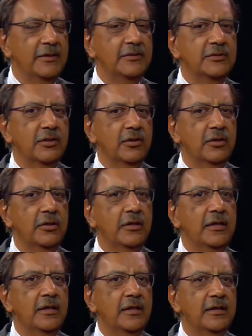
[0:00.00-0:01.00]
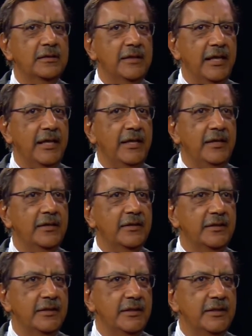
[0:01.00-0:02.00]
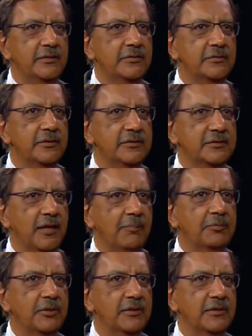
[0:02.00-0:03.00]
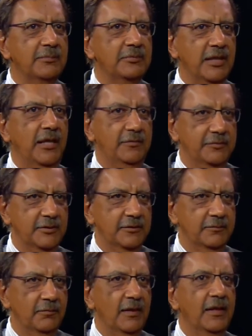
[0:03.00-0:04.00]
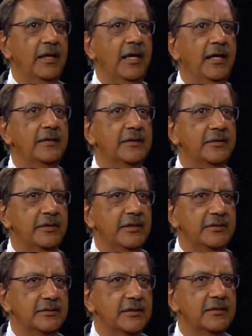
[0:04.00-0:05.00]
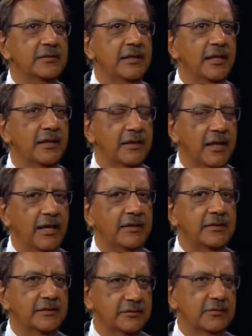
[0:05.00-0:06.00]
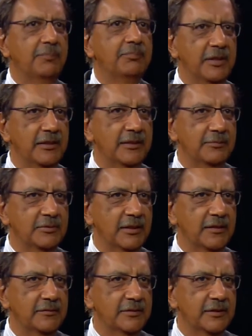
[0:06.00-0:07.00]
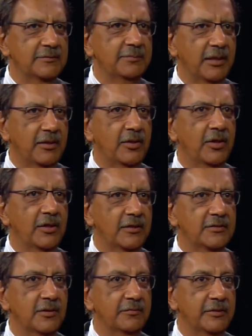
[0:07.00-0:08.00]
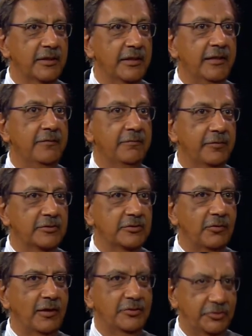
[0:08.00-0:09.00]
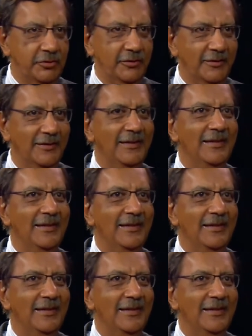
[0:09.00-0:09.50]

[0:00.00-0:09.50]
So they need to disrupt themselves. And the reason they are not disrupting themselves is because of their infrastructure.